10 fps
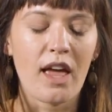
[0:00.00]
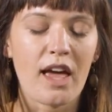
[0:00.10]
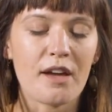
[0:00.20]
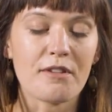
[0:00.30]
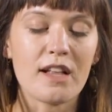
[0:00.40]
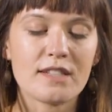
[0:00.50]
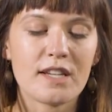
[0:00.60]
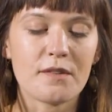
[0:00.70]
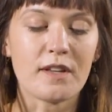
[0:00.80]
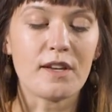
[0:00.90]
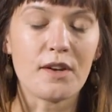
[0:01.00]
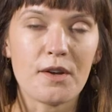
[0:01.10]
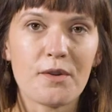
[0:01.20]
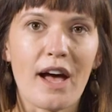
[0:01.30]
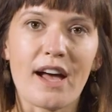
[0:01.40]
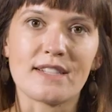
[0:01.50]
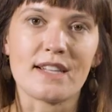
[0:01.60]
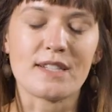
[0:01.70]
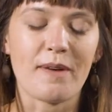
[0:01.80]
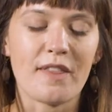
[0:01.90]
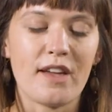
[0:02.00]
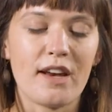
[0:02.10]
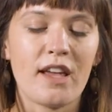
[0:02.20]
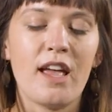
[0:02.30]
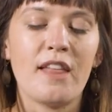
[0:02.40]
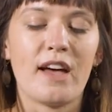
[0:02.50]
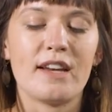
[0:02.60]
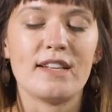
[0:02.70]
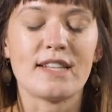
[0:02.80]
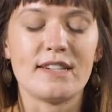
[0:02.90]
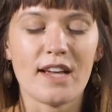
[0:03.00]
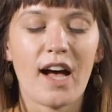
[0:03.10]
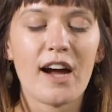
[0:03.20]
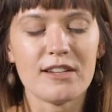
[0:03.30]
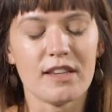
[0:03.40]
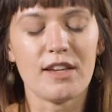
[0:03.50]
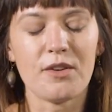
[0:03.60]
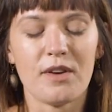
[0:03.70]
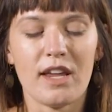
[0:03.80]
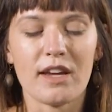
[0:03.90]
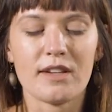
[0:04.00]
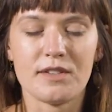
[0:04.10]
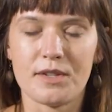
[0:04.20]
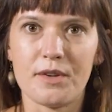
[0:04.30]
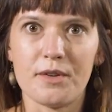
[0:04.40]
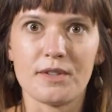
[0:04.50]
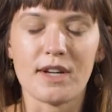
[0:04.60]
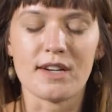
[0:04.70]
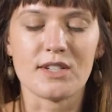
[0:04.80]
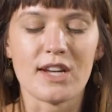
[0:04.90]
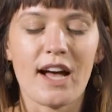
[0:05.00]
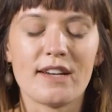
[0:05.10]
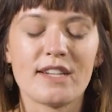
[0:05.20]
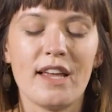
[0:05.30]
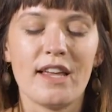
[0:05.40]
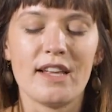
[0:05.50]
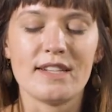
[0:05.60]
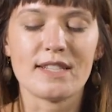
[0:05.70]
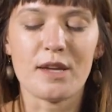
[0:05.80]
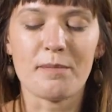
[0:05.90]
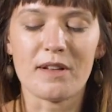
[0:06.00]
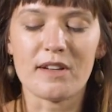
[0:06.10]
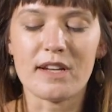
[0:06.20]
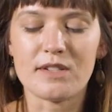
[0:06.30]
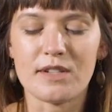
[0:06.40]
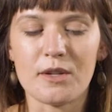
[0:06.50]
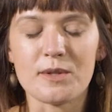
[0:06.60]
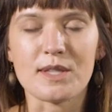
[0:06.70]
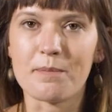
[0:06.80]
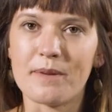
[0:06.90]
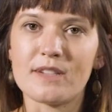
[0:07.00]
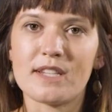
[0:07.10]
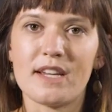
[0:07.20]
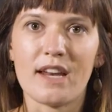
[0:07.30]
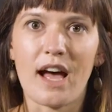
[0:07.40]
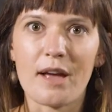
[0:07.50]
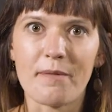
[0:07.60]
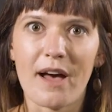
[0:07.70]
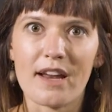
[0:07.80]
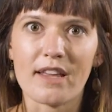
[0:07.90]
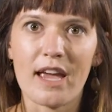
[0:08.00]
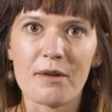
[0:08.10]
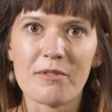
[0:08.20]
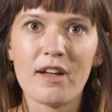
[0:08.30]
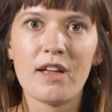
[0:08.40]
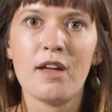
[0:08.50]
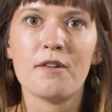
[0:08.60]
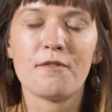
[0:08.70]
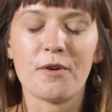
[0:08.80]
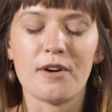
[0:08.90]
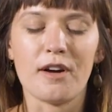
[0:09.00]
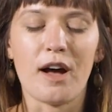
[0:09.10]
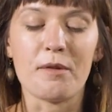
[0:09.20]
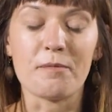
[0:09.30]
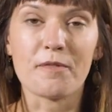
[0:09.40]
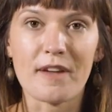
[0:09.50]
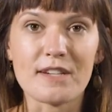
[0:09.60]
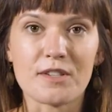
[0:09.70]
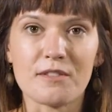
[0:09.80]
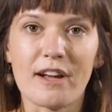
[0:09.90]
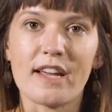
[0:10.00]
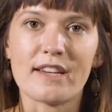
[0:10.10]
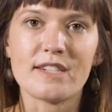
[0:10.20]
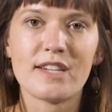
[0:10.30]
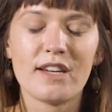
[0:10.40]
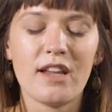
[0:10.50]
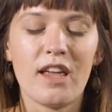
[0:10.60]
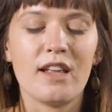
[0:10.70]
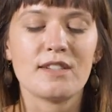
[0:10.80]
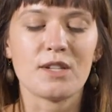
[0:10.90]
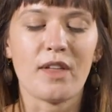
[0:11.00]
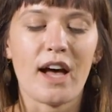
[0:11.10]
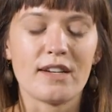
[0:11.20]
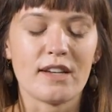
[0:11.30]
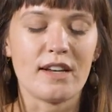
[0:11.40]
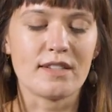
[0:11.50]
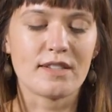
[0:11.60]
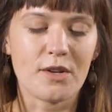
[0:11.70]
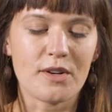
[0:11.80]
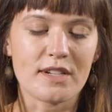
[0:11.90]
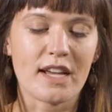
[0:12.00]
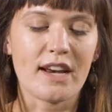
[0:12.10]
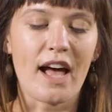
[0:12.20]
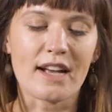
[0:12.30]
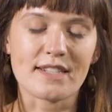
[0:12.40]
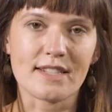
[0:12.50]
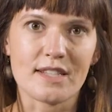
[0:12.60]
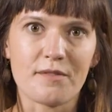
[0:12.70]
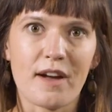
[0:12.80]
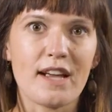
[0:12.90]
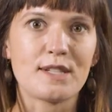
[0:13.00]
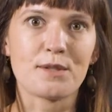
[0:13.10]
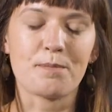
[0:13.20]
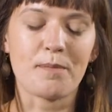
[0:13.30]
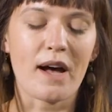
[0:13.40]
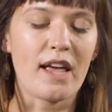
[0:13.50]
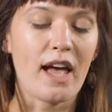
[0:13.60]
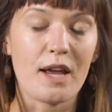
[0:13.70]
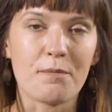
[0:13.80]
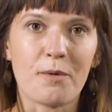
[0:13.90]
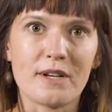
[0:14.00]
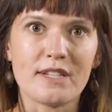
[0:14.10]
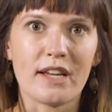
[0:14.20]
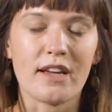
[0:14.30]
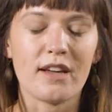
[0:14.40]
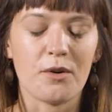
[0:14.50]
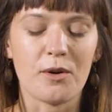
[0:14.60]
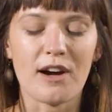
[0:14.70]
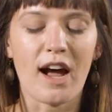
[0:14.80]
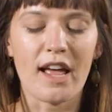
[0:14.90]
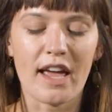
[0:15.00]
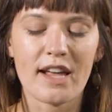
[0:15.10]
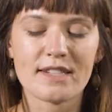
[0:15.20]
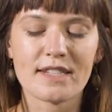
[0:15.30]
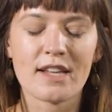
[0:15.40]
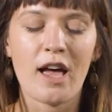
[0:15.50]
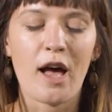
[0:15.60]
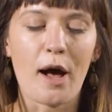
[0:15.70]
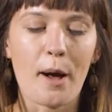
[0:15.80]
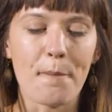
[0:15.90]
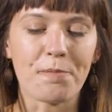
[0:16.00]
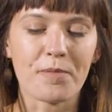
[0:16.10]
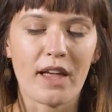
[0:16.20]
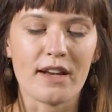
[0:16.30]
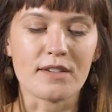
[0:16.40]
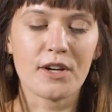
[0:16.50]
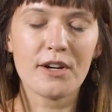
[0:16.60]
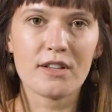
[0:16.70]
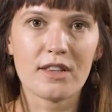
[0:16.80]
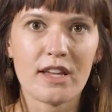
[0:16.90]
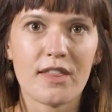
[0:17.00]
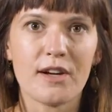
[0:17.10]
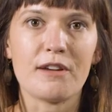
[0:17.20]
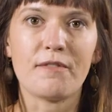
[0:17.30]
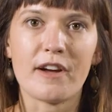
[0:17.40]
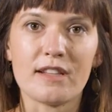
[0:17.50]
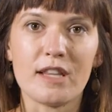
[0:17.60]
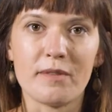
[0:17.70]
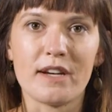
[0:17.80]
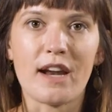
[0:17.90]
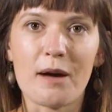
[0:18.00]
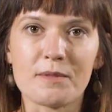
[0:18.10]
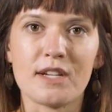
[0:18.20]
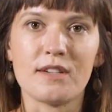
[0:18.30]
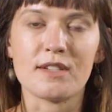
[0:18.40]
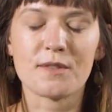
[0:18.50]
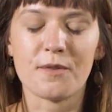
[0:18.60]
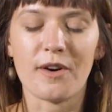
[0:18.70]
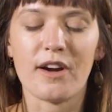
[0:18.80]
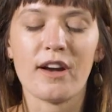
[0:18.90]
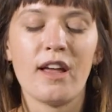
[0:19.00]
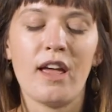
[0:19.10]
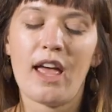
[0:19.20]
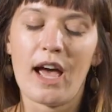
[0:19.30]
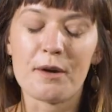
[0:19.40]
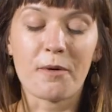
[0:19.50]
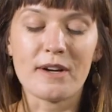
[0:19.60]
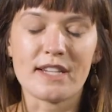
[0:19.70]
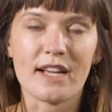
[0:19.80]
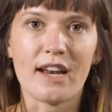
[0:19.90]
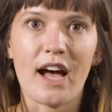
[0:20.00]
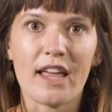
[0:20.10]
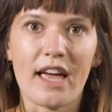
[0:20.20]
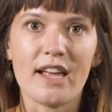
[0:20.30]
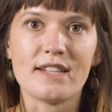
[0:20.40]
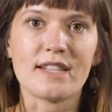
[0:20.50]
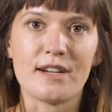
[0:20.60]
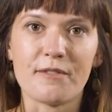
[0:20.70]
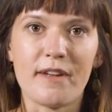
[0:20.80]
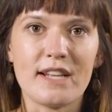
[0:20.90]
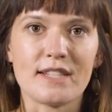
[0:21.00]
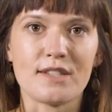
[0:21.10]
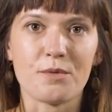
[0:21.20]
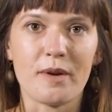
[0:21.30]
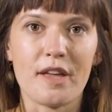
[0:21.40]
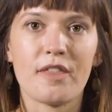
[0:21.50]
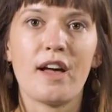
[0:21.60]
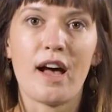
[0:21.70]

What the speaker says: A relatively new access method that is entirely unique to TouchChat is the ability to use the built-in iPad camera for facial recognition so that a student can access the device by head pointing or eye gaze. And currently there are very limited options for head pointing and eye gaze interfaces with